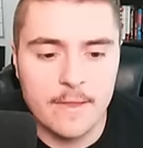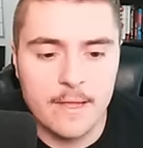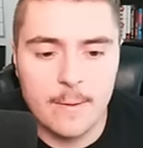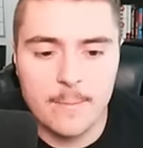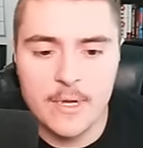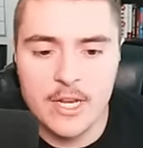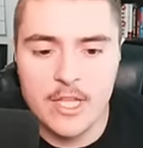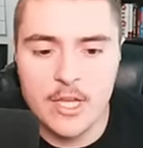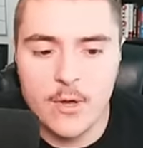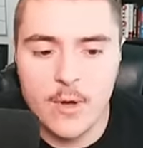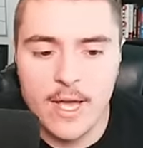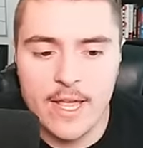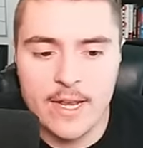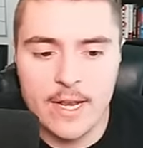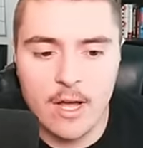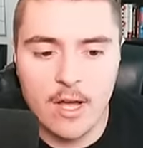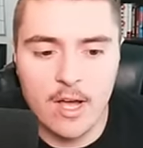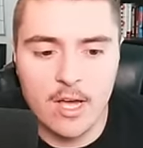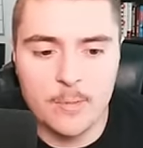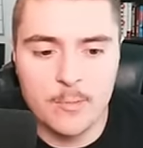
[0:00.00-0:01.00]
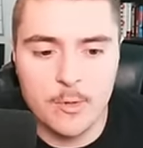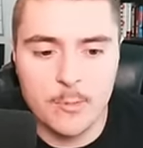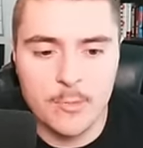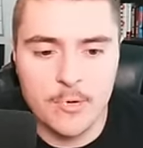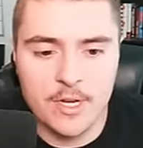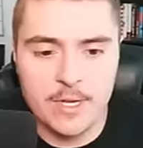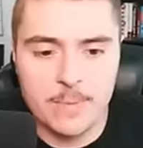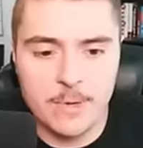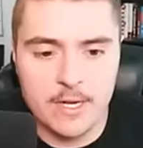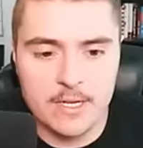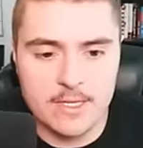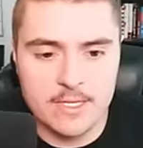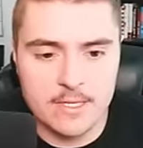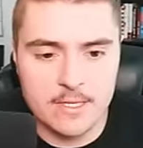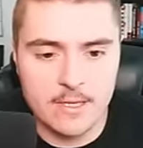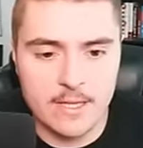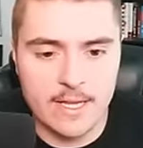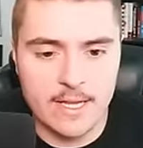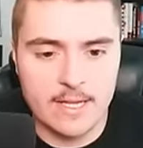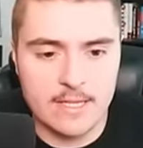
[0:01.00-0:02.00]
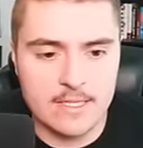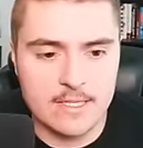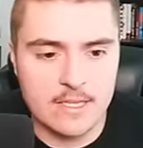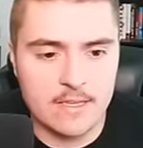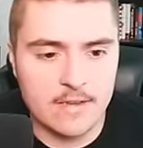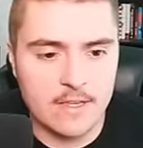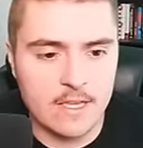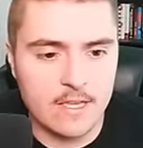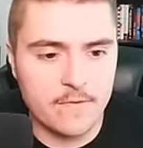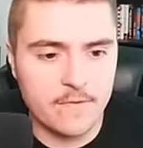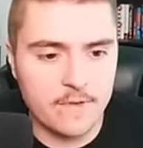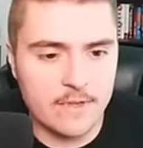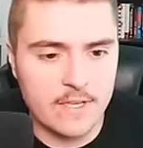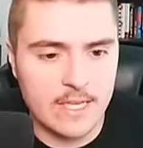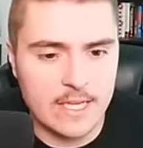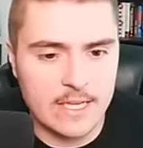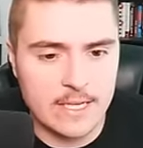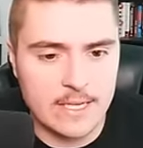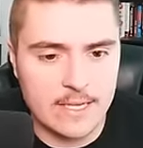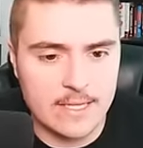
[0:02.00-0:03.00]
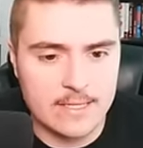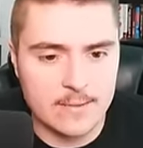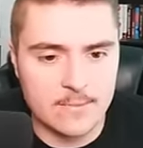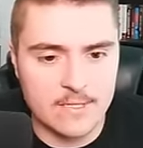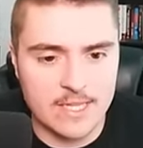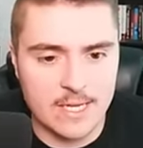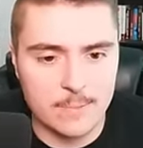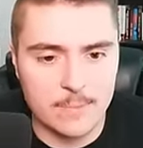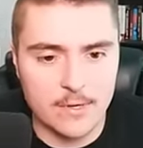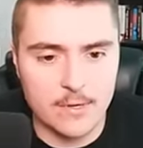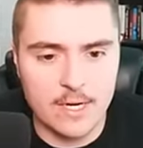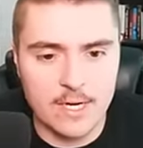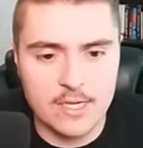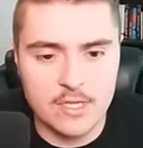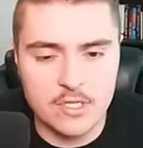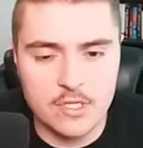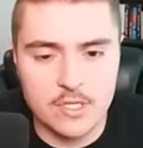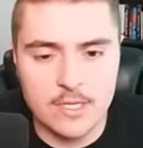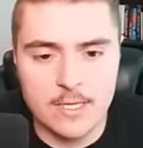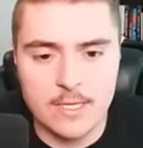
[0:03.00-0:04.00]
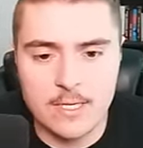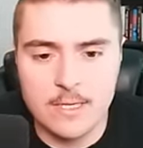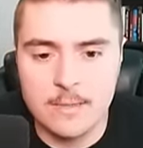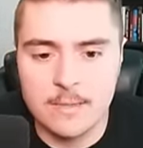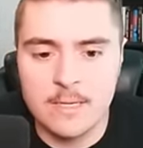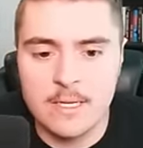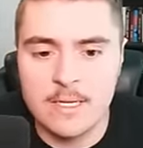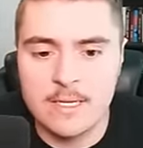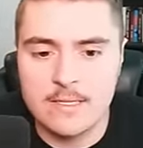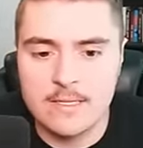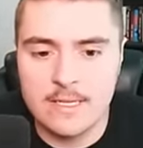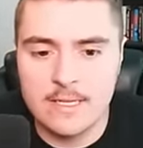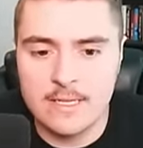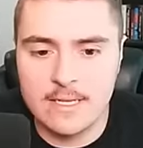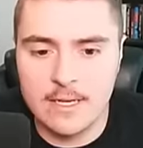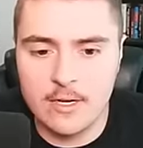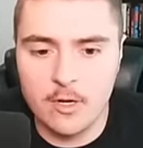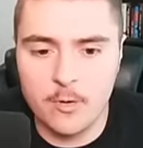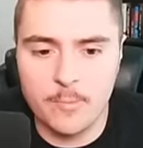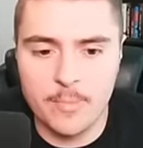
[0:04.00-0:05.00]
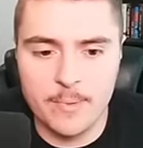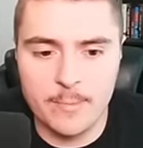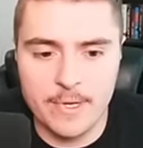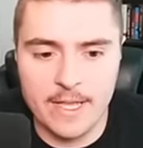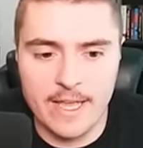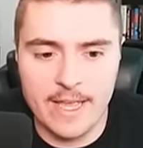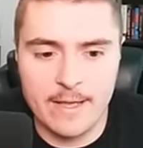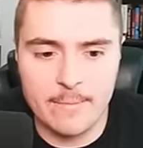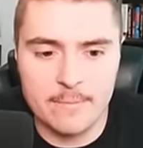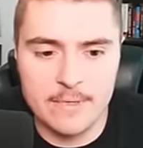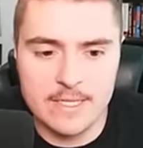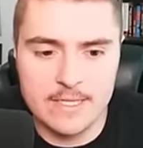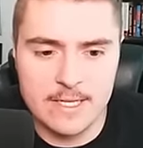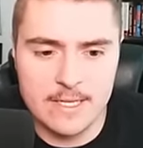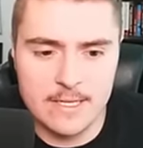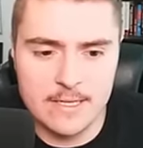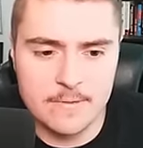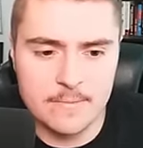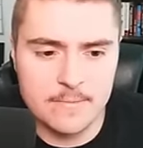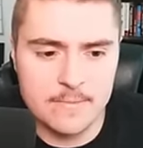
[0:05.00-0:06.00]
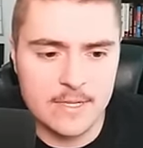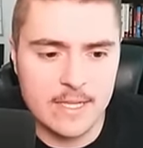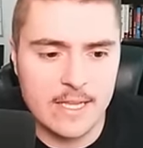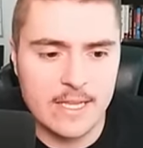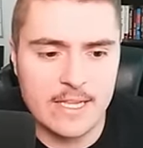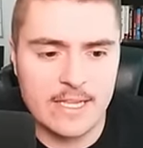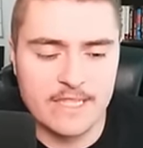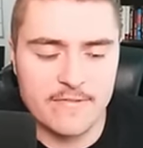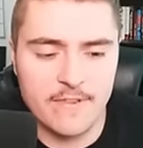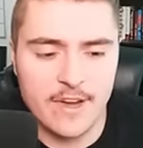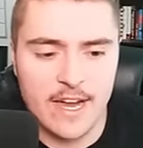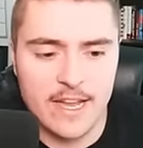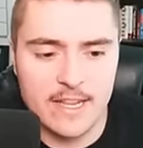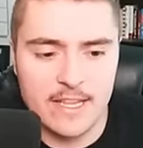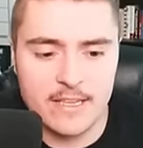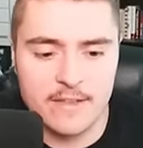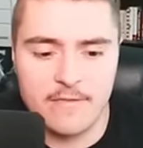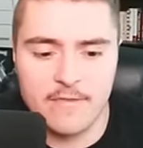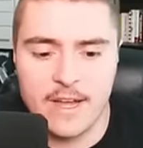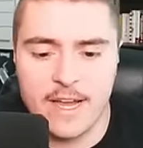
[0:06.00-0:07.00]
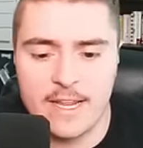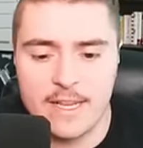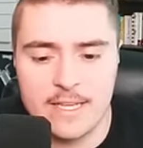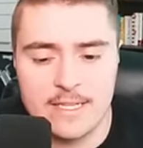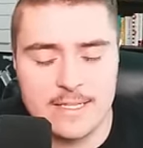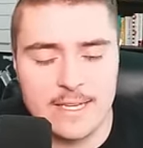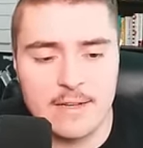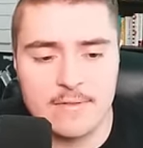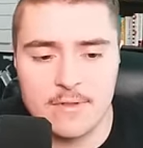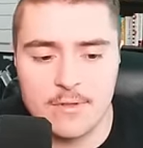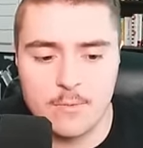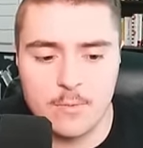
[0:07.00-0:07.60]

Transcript: I'm gonna go ahead and audible, put him on a slant, see if he, he can get some separation. Didn't get open, but Hemby did. He's fighting, fighting down to the